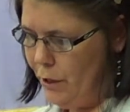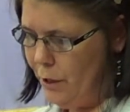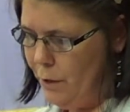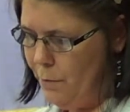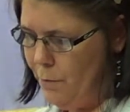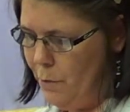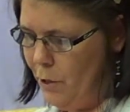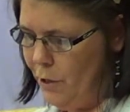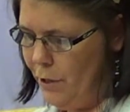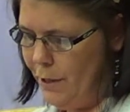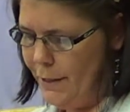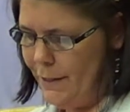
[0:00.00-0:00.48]
and
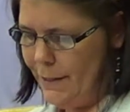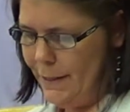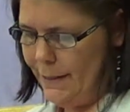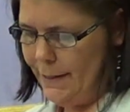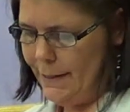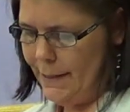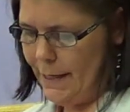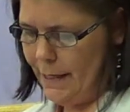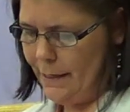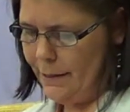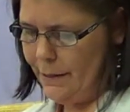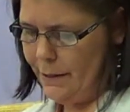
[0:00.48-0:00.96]
community
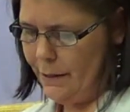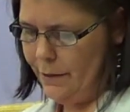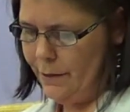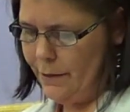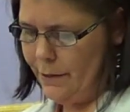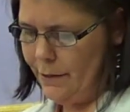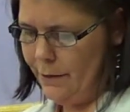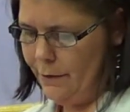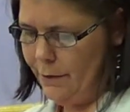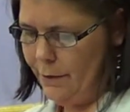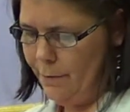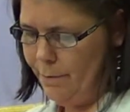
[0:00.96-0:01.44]
sector
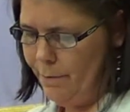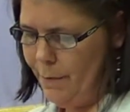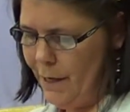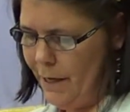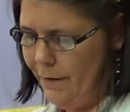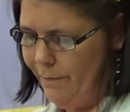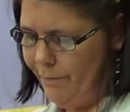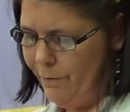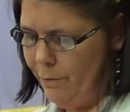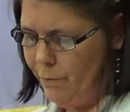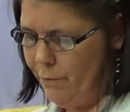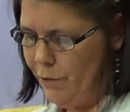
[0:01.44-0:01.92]
to
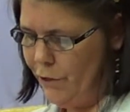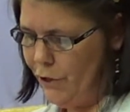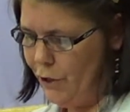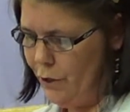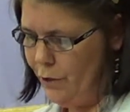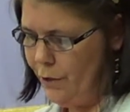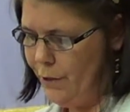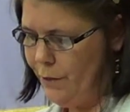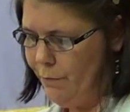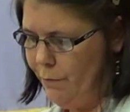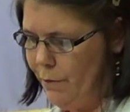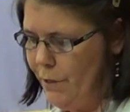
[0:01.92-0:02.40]
compete for
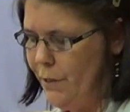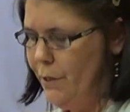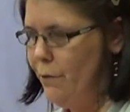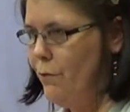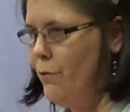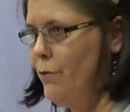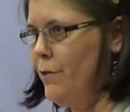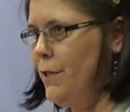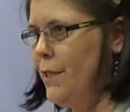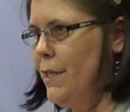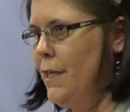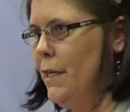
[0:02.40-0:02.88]
reduced
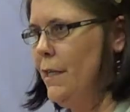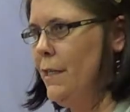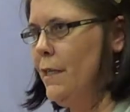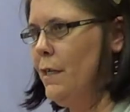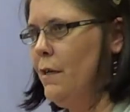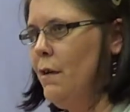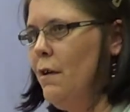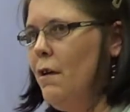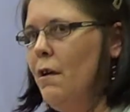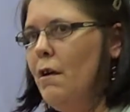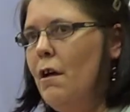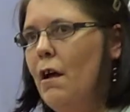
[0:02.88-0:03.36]
resources,
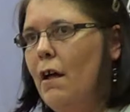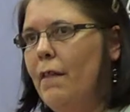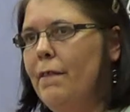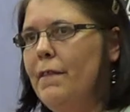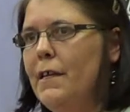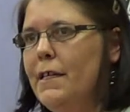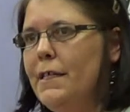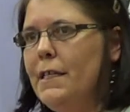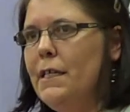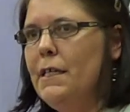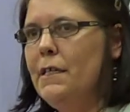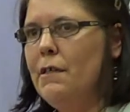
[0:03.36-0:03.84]
and
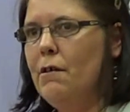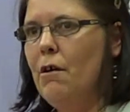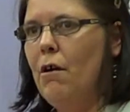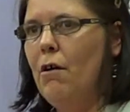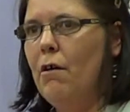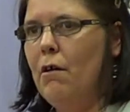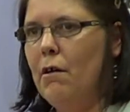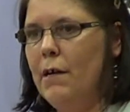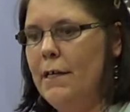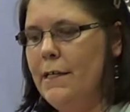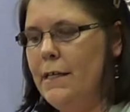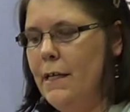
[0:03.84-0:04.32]
this is
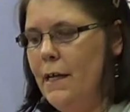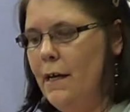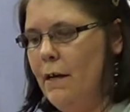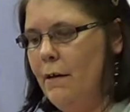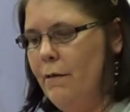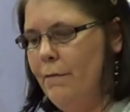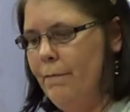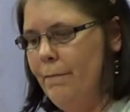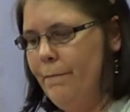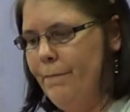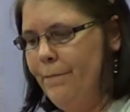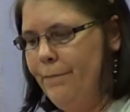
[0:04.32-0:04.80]
not ideal.